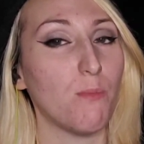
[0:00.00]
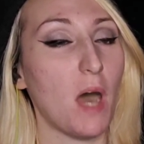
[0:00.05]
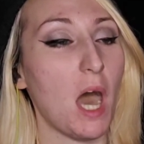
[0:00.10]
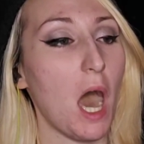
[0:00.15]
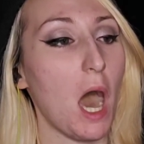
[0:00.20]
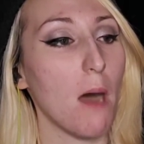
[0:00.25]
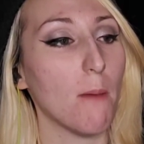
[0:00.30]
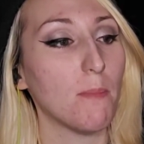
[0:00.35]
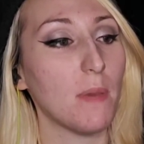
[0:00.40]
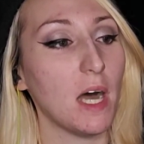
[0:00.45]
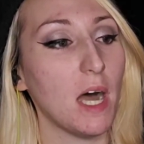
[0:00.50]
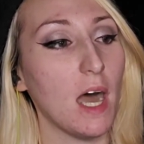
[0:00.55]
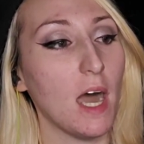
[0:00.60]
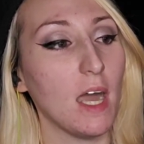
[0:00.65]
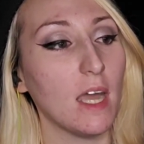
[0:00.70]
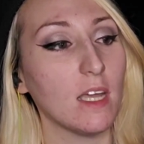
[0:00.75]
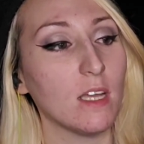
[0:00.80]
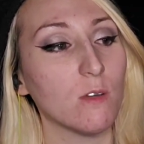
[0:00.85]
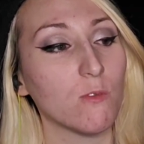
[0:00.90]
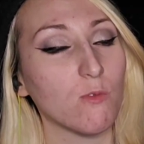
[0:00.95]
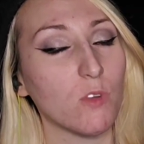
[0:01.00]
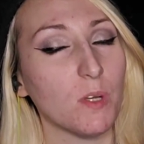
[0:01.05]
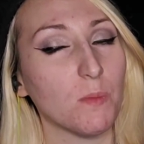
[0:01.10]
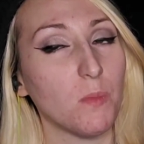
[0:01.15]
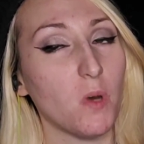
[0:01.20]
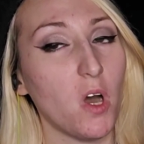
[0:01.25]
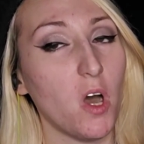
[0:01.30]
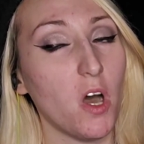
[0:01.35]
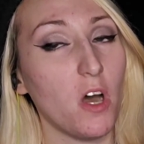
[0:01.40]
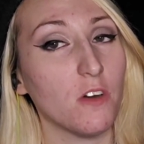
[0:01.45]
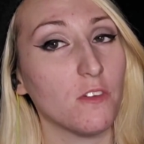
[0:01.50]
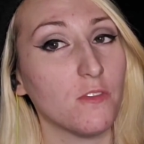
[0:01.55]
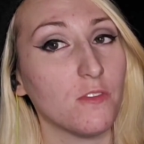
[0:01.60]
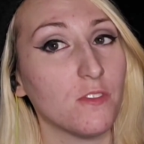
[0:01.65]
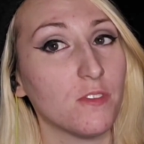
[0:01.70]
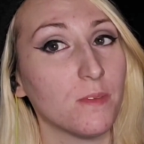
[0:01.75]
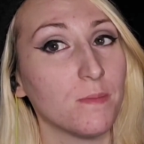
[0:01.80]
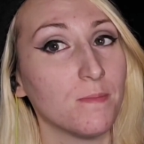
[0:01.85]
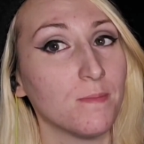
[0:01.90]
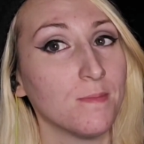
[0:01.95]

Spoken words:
Popeye ripoff.